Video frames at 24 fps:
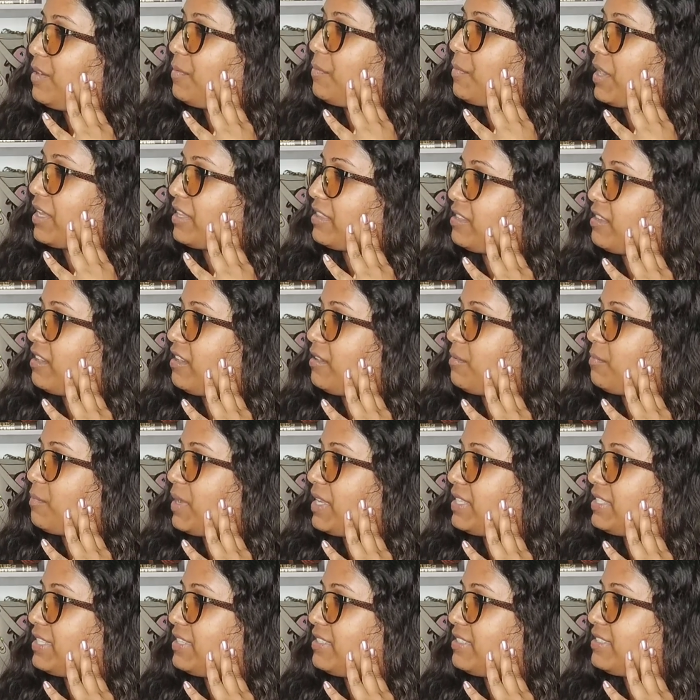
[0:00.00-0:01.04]
My tongue
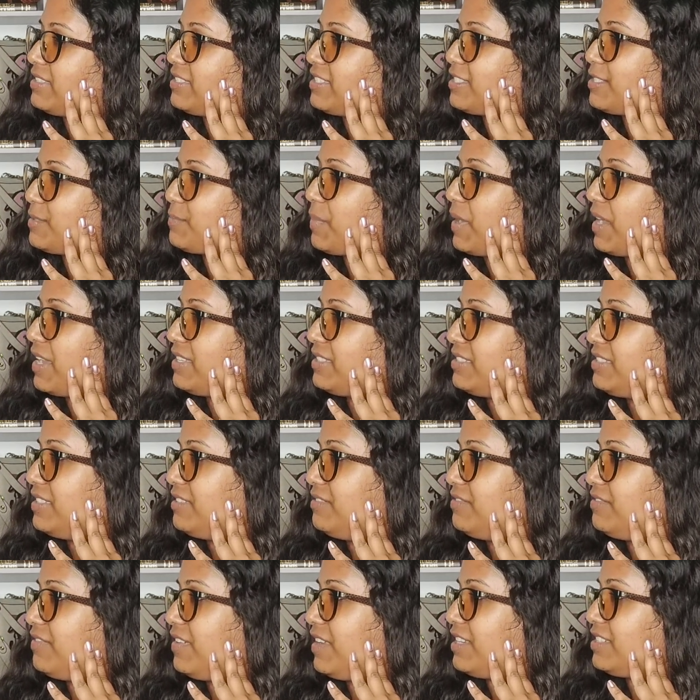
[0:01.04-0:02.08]
met his despite the
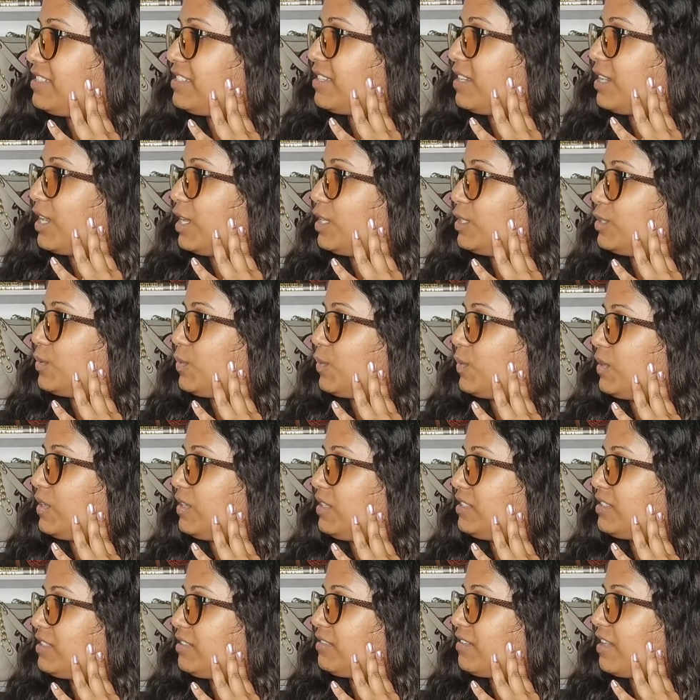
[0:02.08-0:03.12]
invasion and
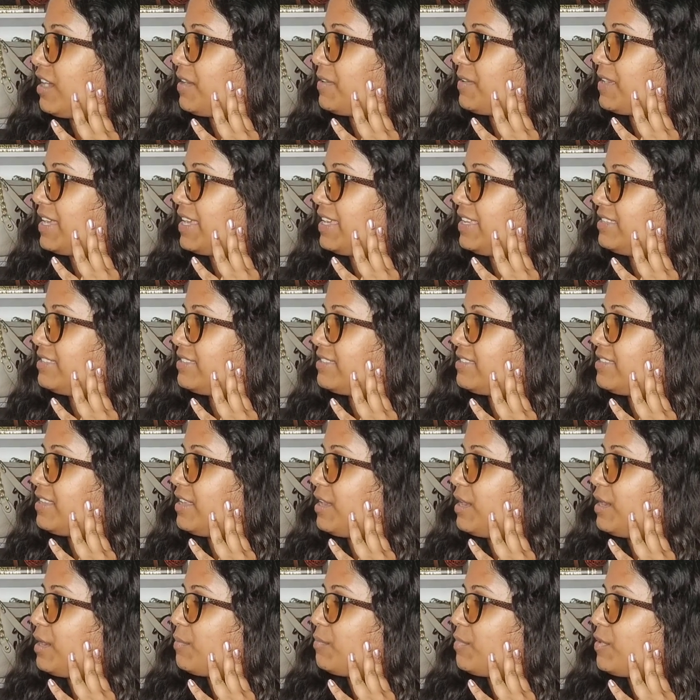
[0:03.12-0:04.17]
twirled around his
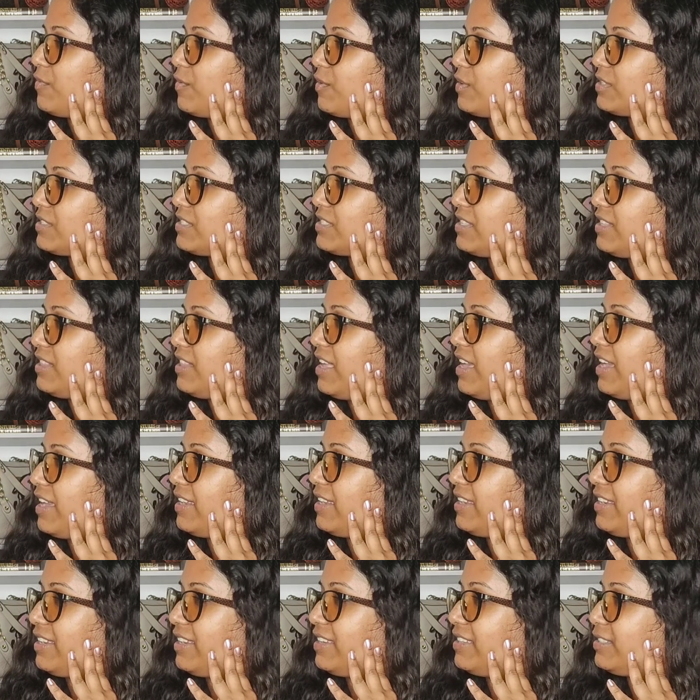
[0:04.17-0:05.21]
before
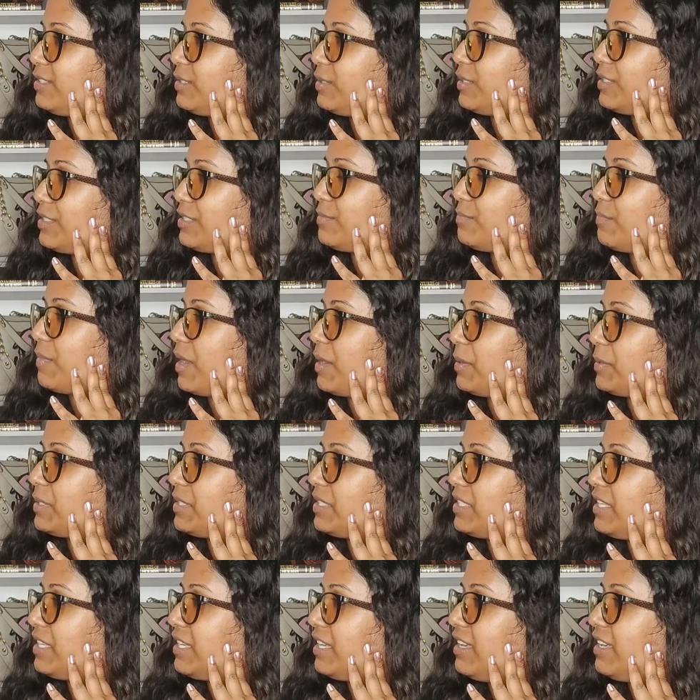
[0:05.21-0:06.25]
sliding into his mouth.